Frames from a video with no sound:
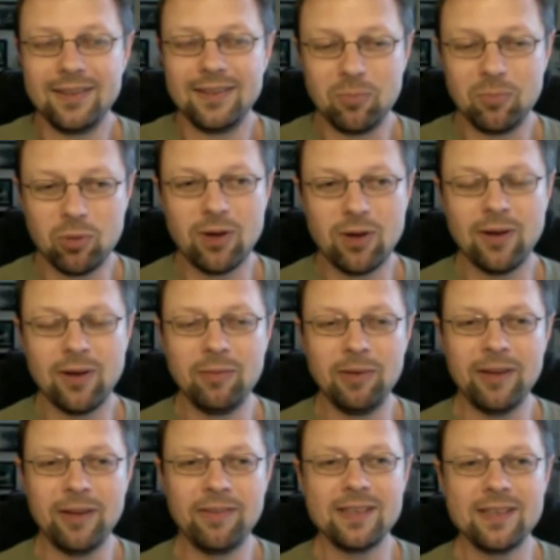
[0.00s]
The program
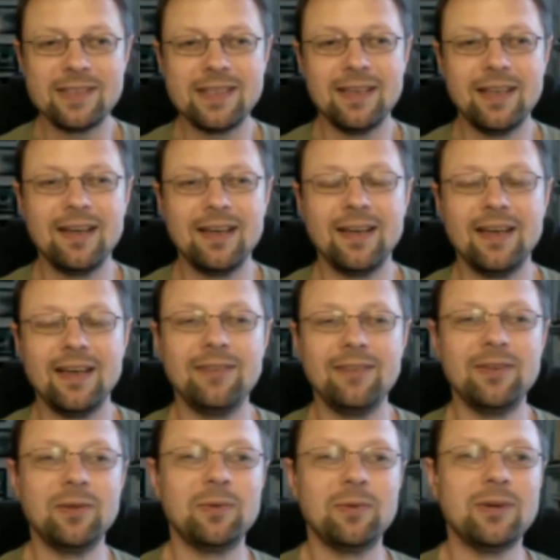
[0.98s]
like this,
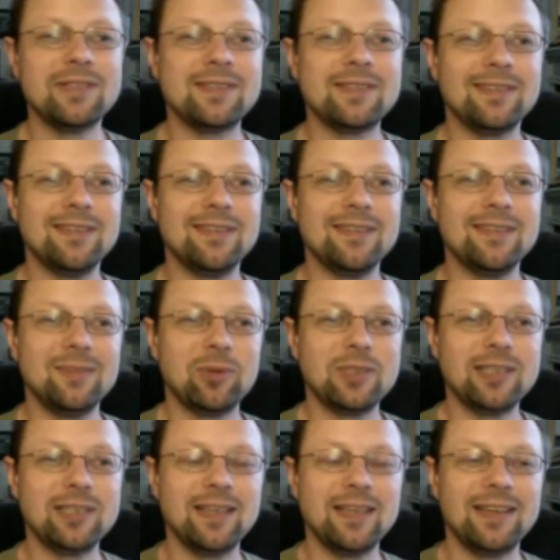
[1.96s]
if it was
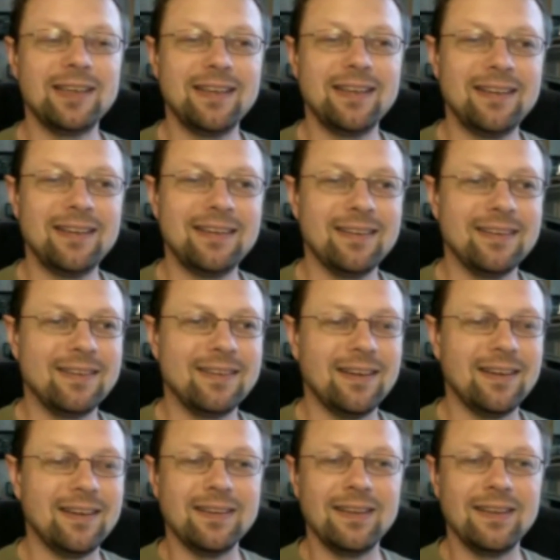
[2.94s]
presented in
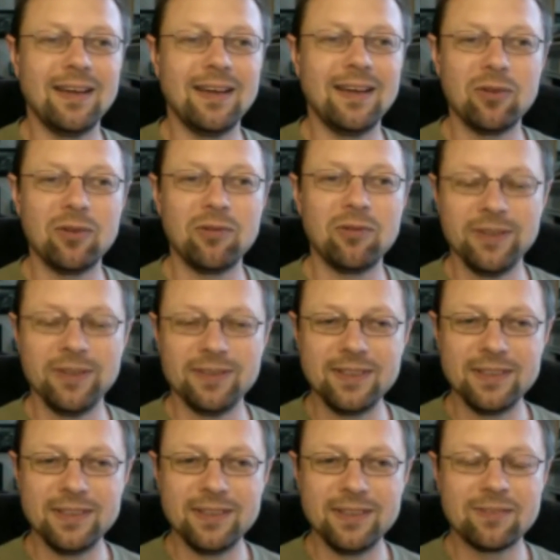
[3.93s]
another field,
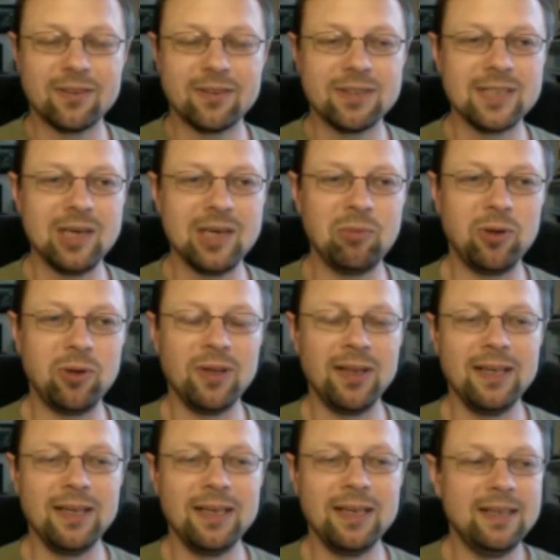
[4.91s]
for example,